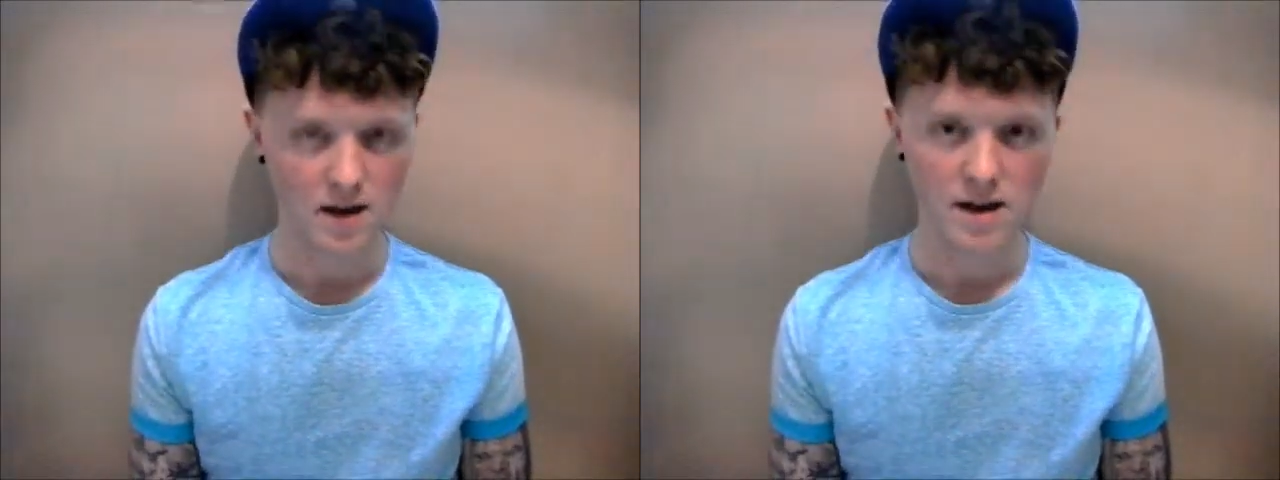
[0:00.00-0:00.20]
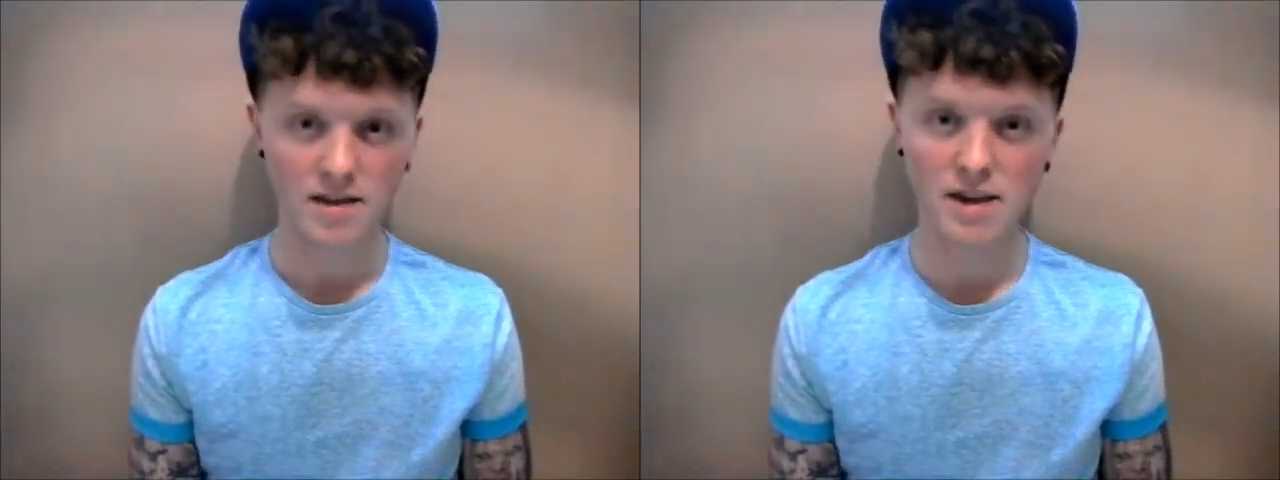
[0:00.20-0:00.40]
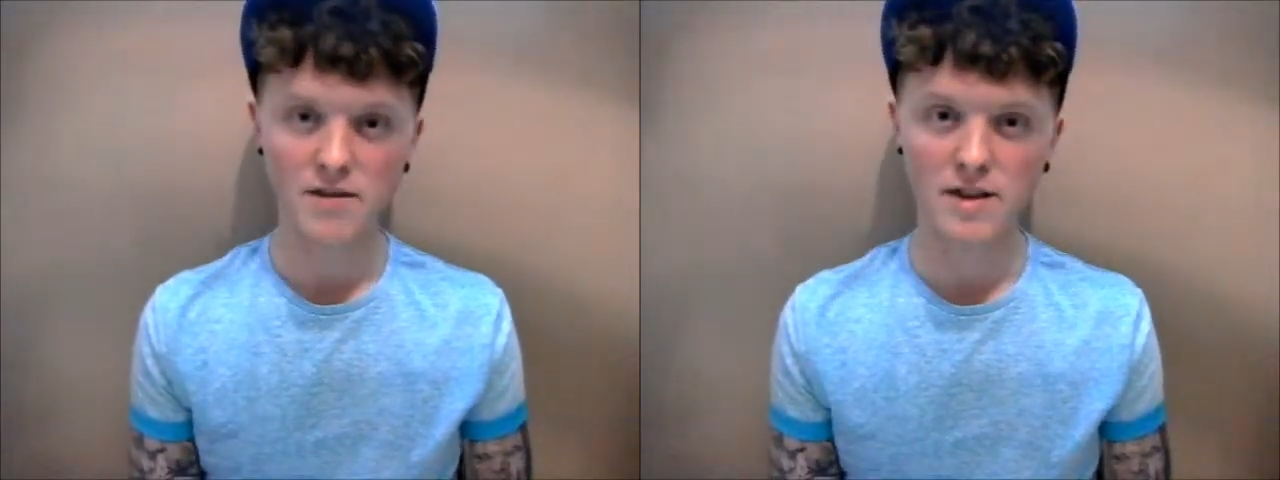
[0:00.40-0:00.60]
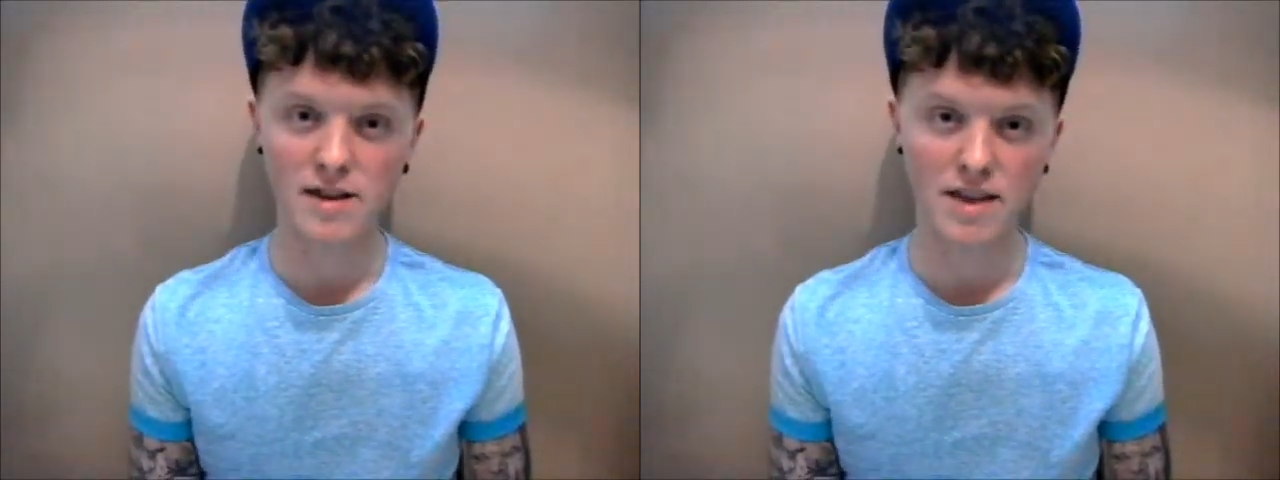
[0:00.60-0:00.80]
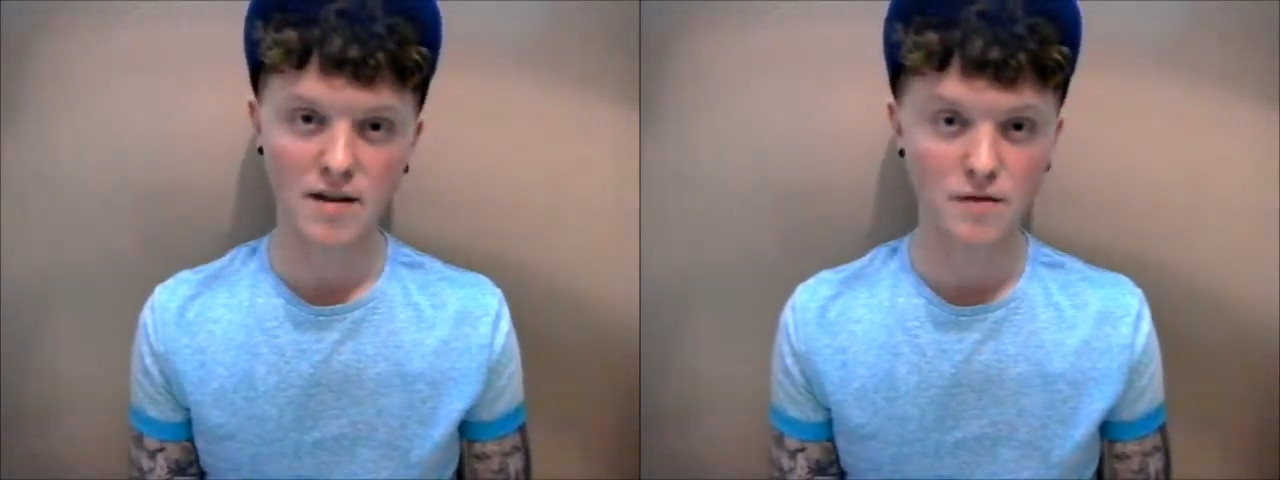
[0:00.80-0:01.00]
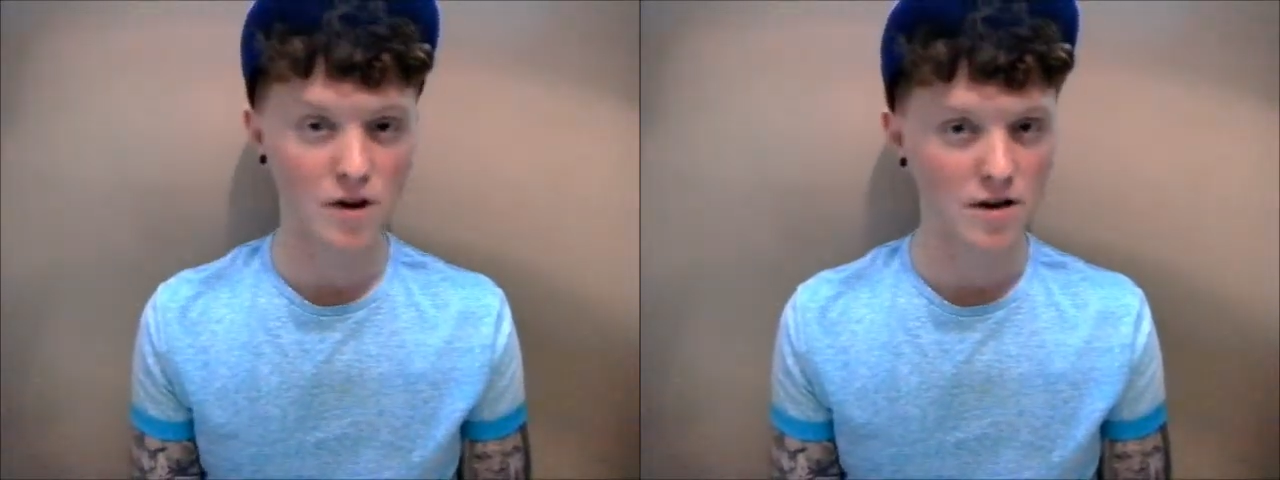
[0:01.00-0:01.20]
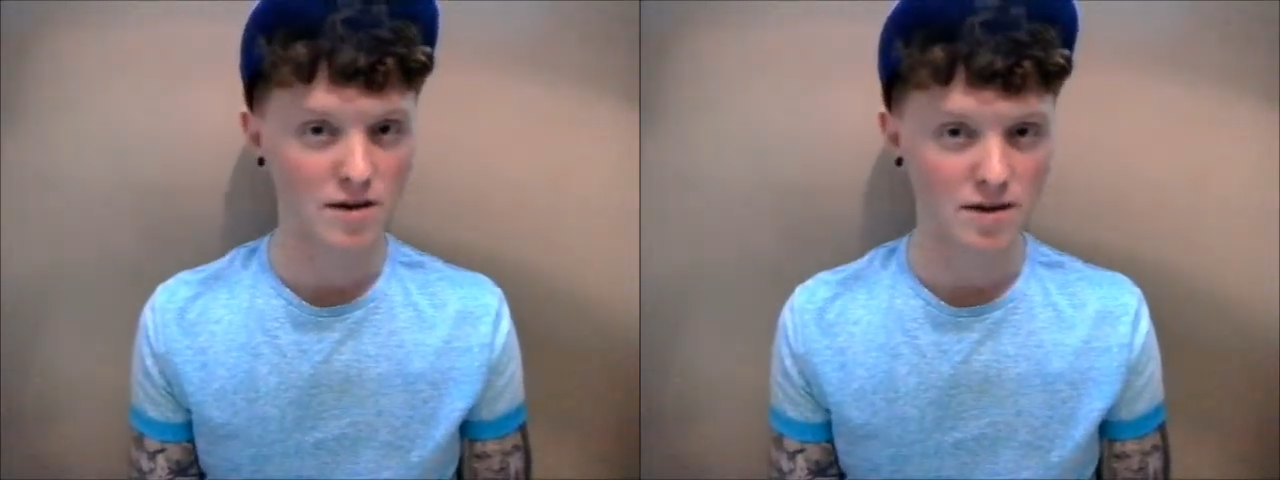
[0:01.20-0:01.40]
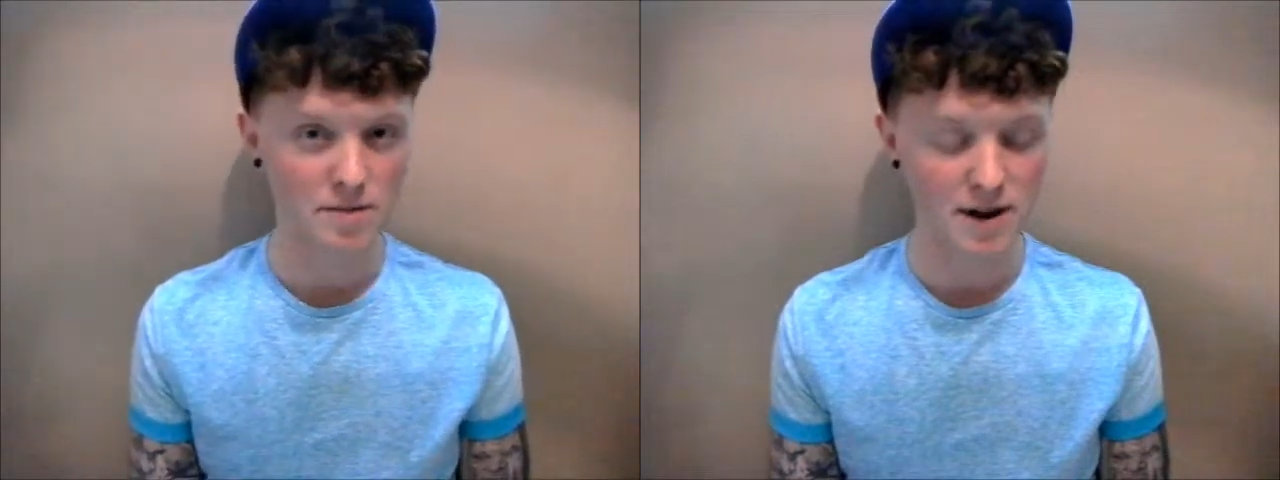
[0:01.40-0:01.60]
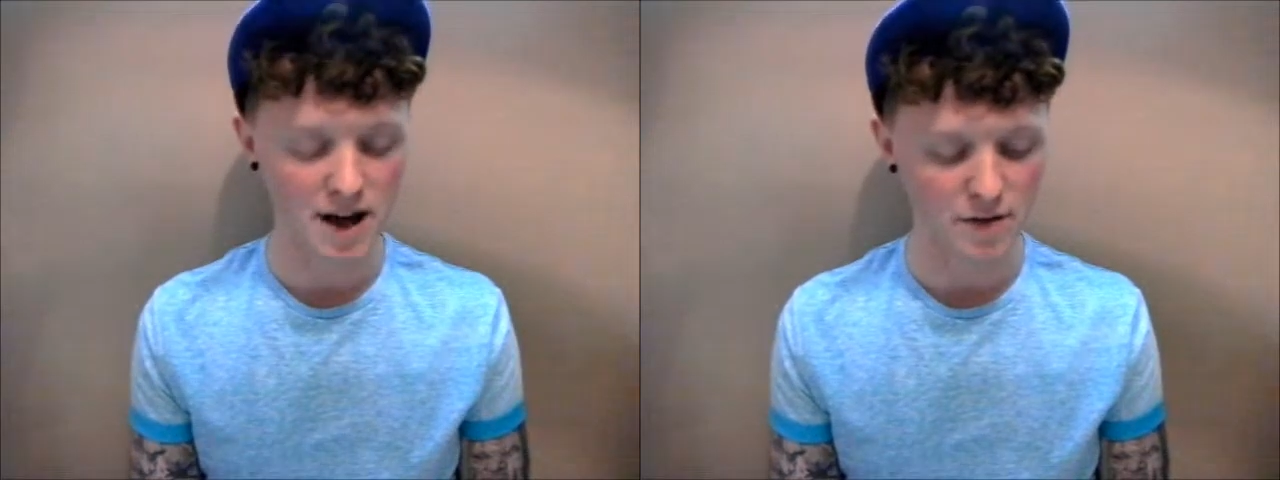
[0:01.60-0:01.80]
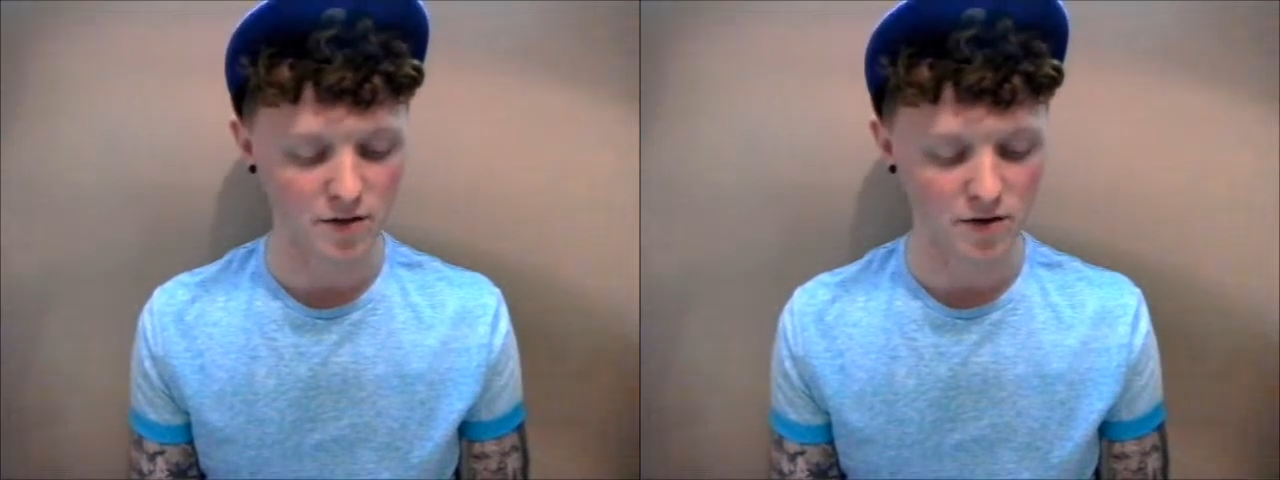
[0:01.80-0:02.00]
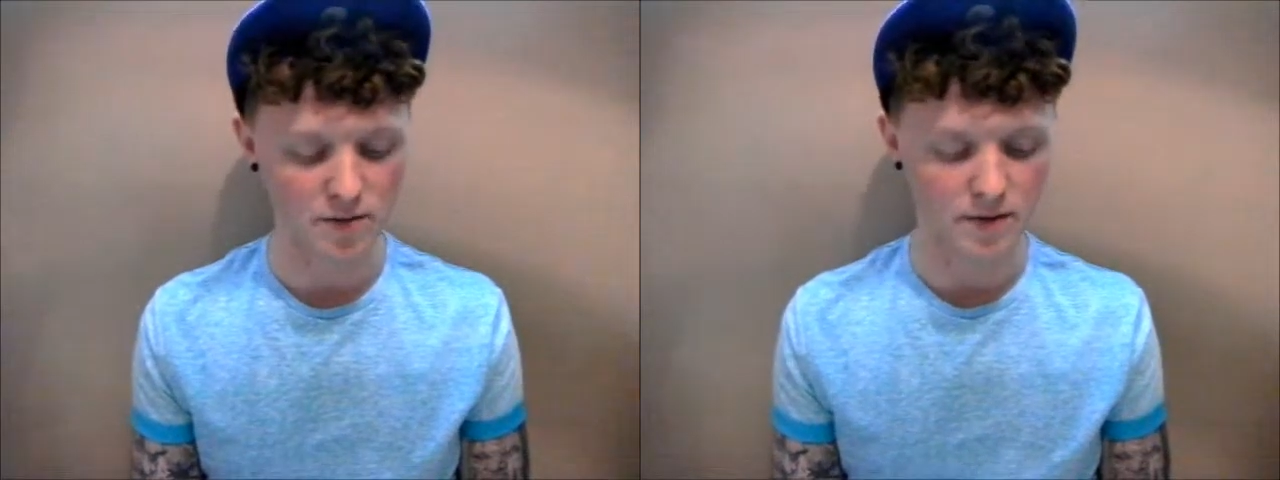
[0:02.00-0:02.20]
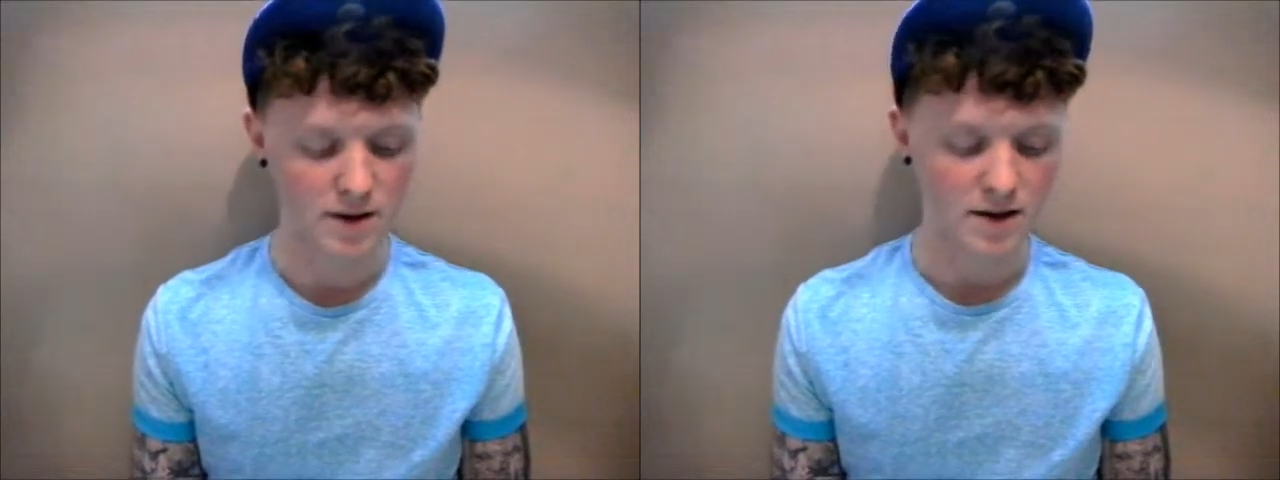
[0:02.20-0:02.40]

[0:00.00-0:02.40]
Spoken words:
It's given us that voice and platform